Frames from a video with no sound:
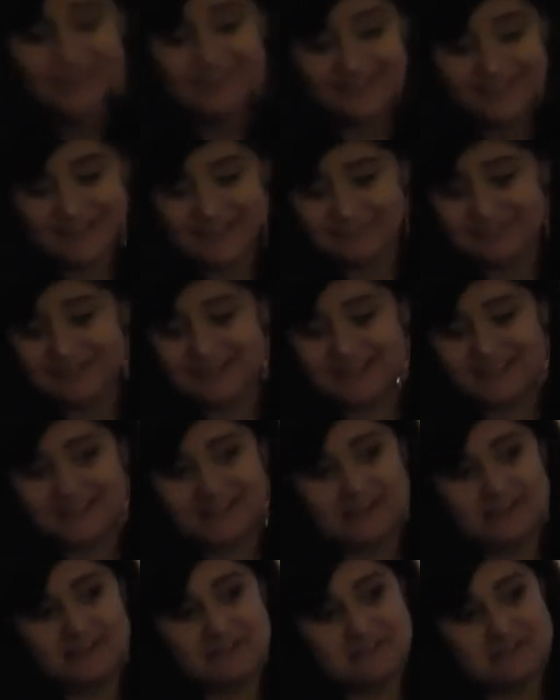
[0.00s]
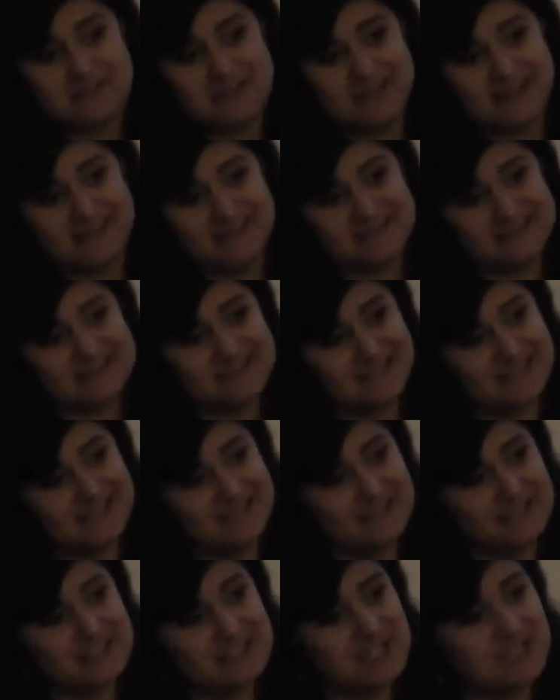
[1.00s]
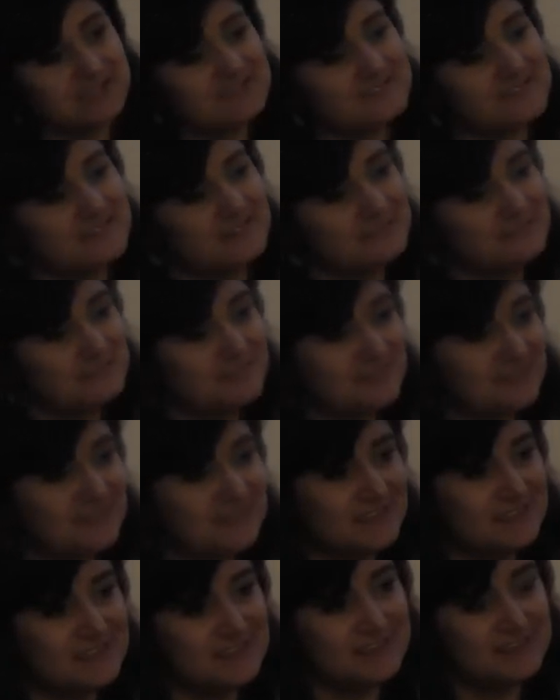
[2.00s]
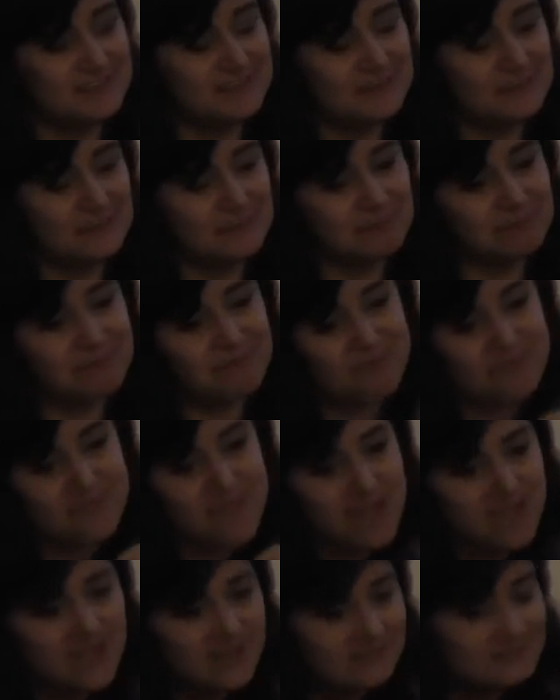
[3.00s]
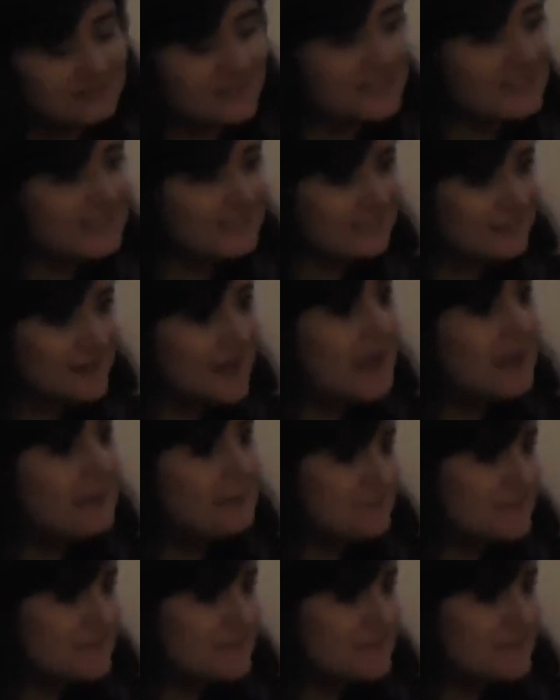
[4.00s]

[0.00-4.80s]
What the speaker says: the Iranian government shut down the Telegram,